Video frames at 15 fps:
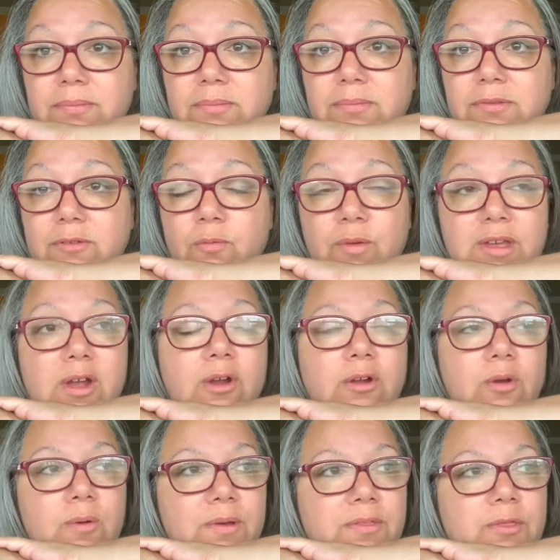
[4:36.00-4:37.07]
We are
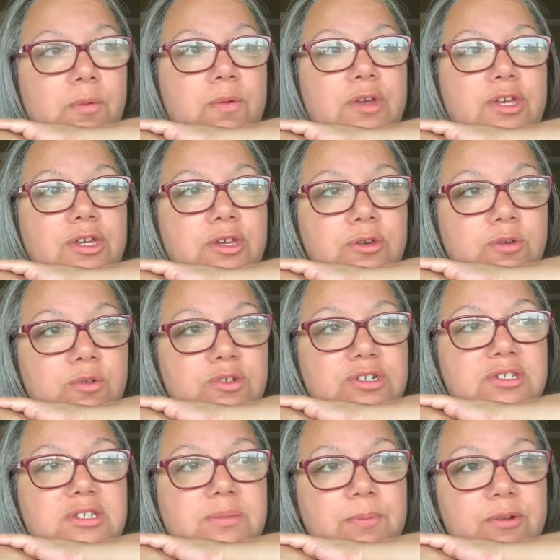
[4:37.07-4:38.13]
going through a huge
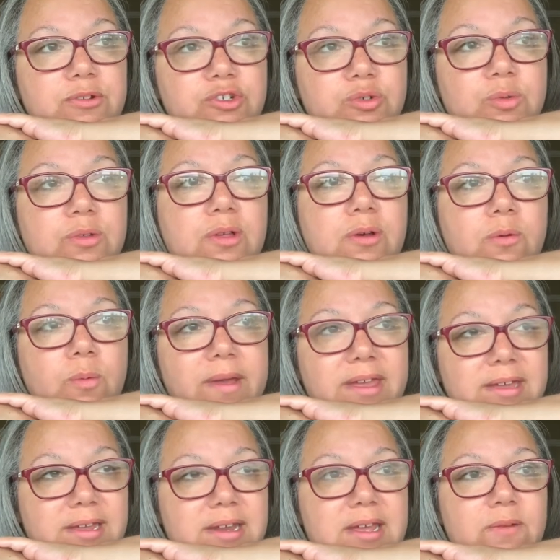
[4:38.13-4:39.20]
spiritual
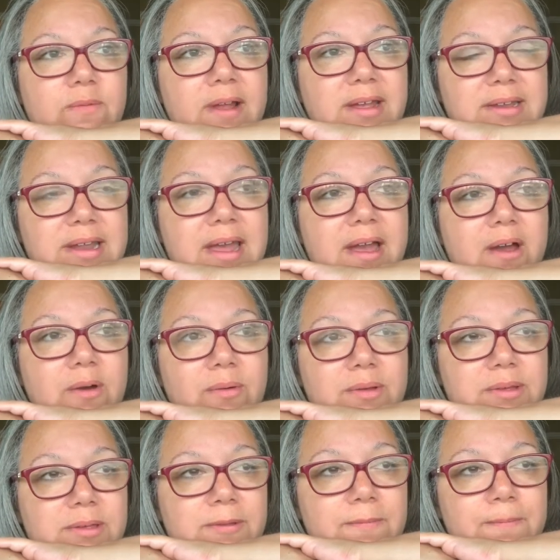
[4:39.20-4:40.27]
awakening right now.
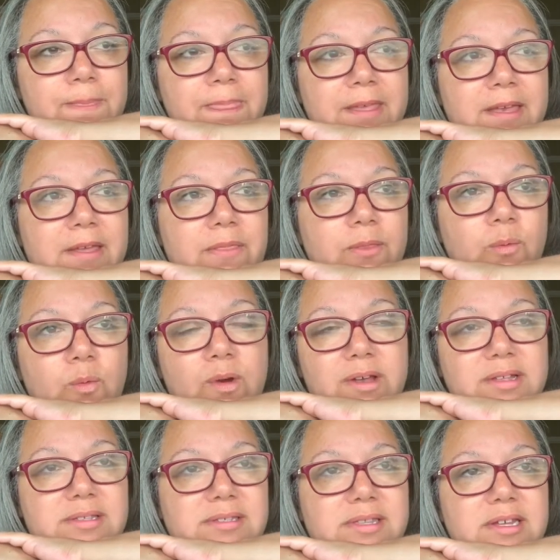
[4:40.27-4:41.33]
And the
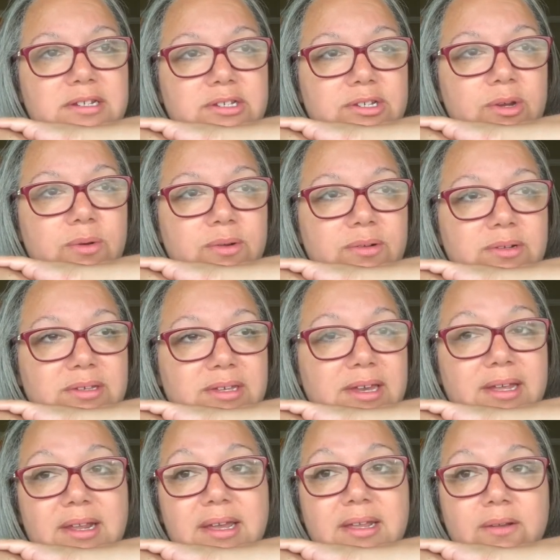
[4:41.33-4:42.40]
ones that don't
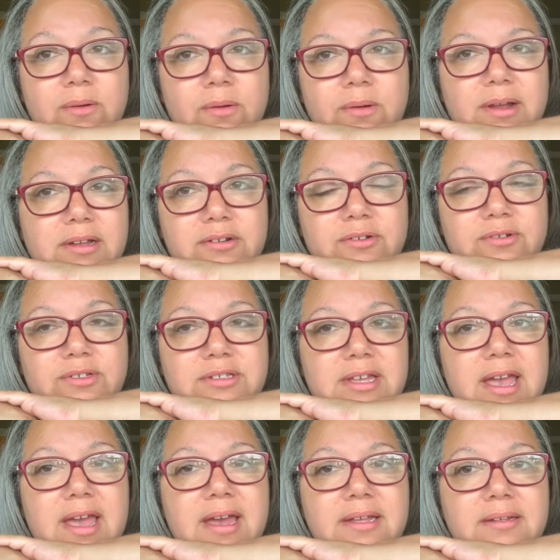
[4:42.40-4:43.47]
get it or
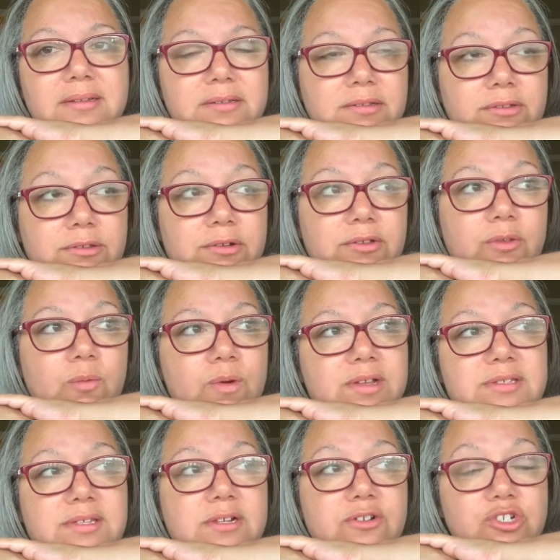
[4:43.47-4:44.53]
understand, they're the
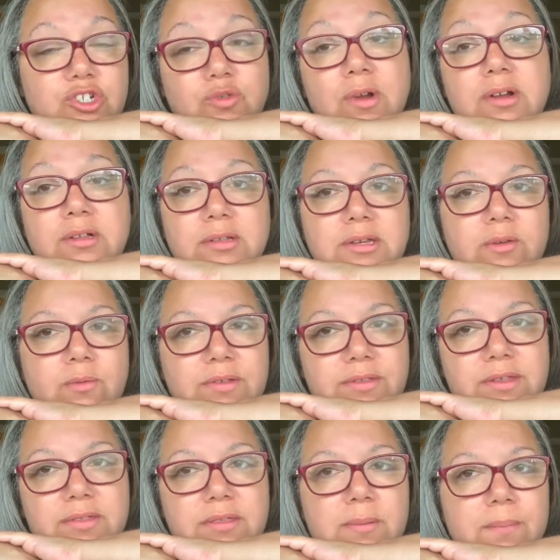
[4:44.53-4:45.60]
ones that are struggling with
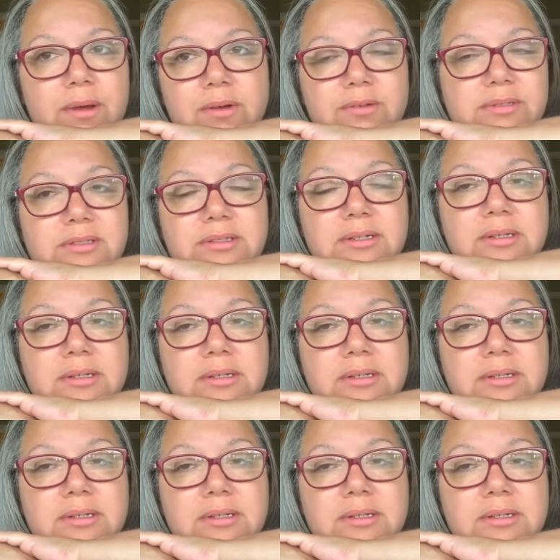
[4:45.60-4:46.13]
it the most.